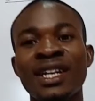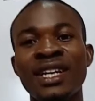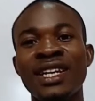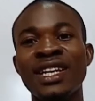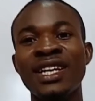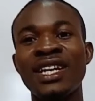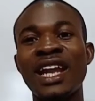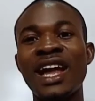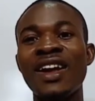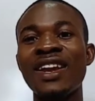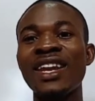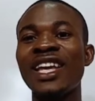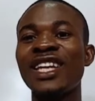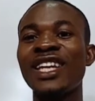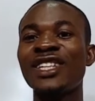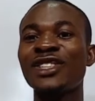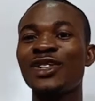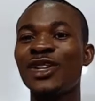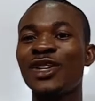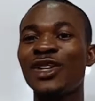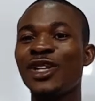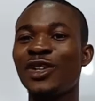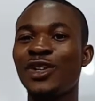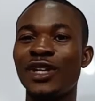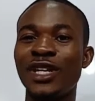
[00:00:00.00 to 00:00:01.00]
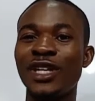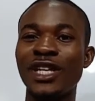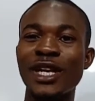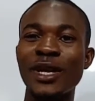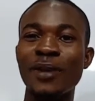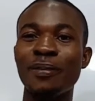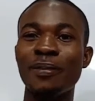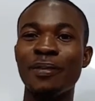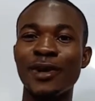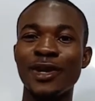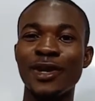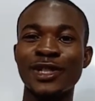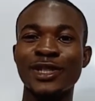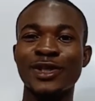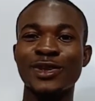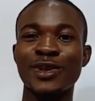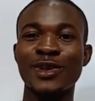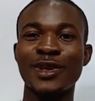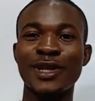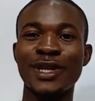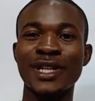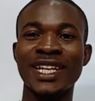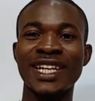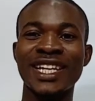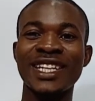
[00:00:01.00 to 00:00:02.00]
Now let's go into real boss
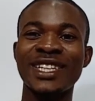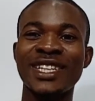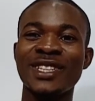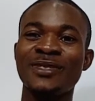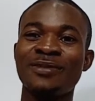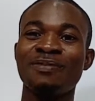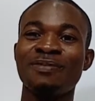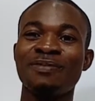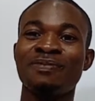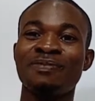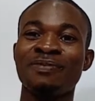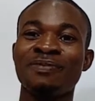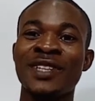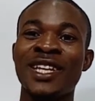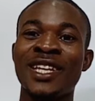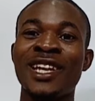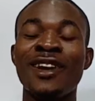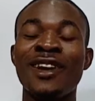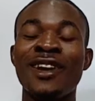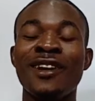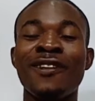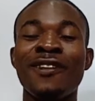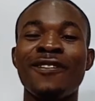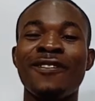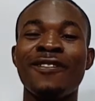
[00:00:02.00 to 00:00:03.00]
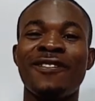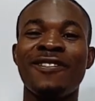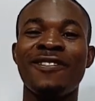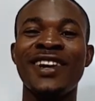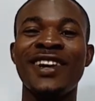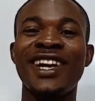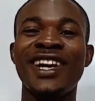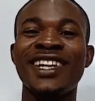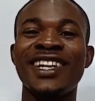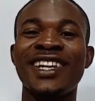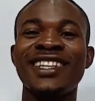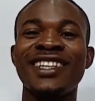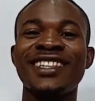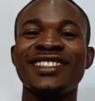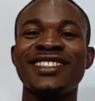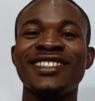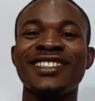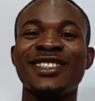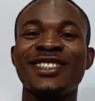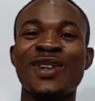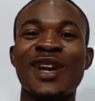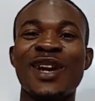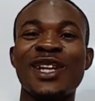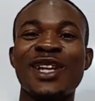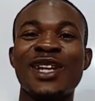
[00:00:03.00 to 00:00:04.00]
work. Fine.
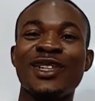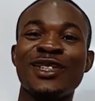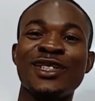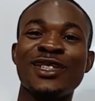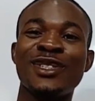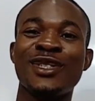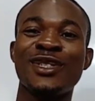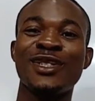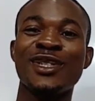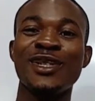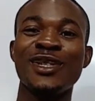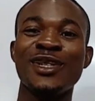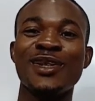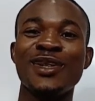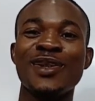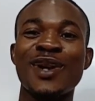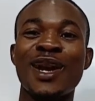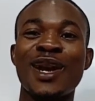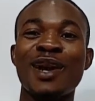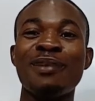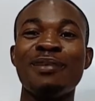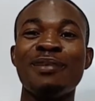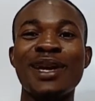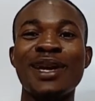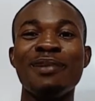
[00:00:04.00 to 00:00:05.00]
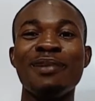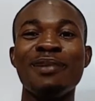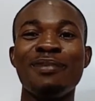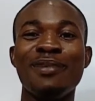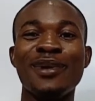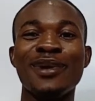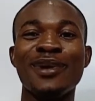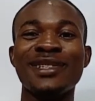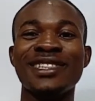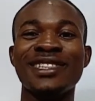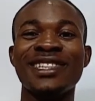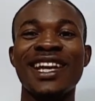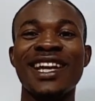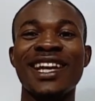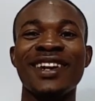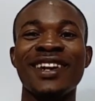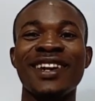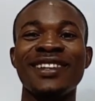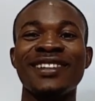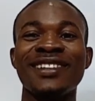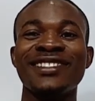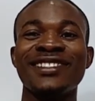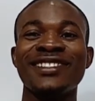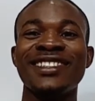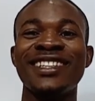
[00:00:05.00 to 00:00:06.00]
So I just show you how to be a boss
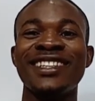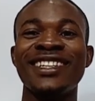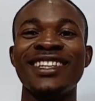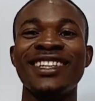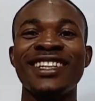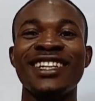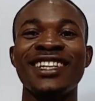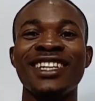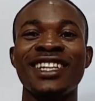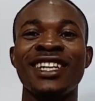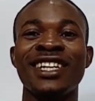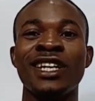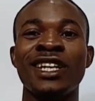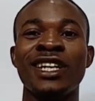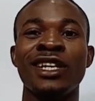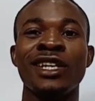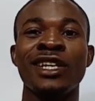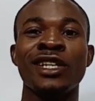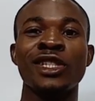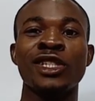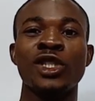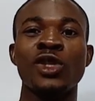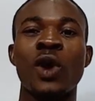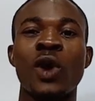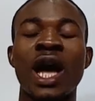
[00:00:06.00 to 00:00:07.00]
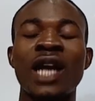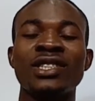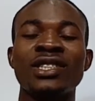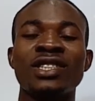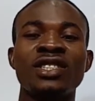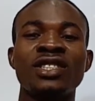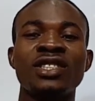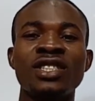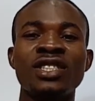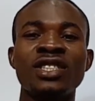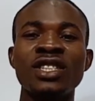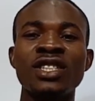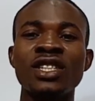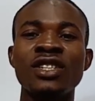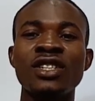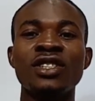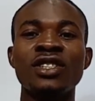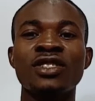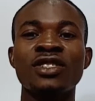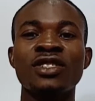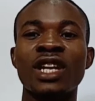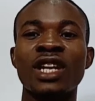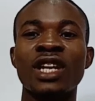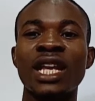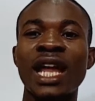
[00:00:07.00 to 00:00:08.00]
now. So as a
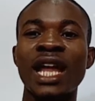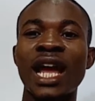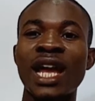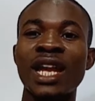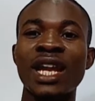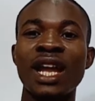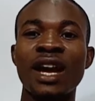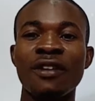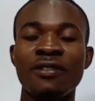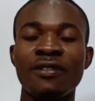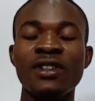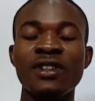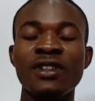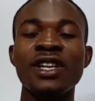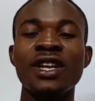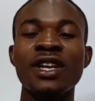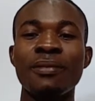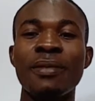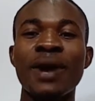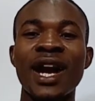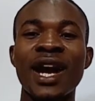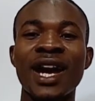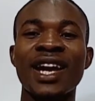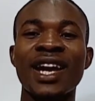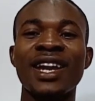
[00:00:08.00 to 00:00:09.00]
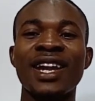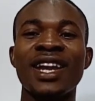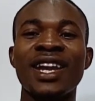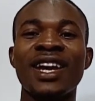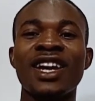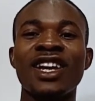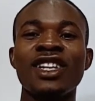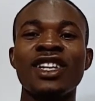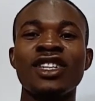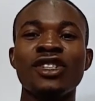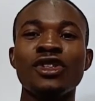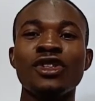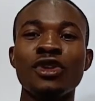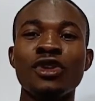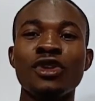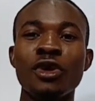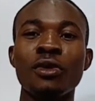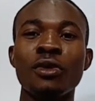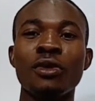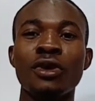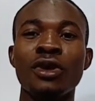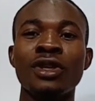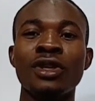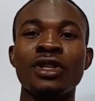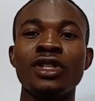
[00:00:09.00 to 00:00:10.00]
serious online affiliate marketer, you know
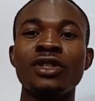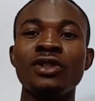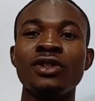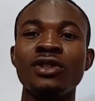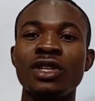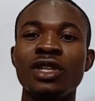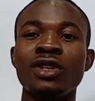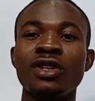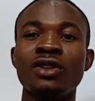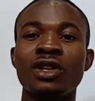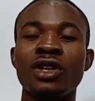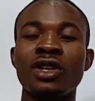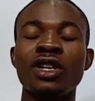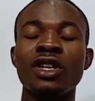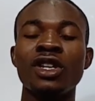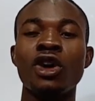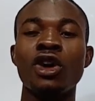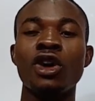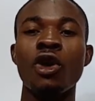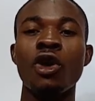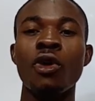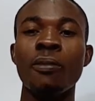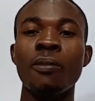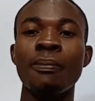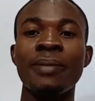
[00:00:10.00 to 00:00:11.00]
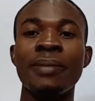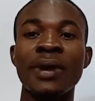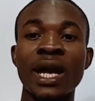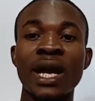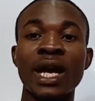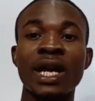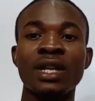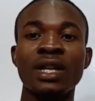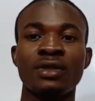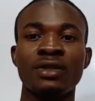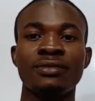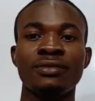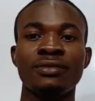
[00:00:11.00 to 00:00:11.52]
what? You need to create your own brand.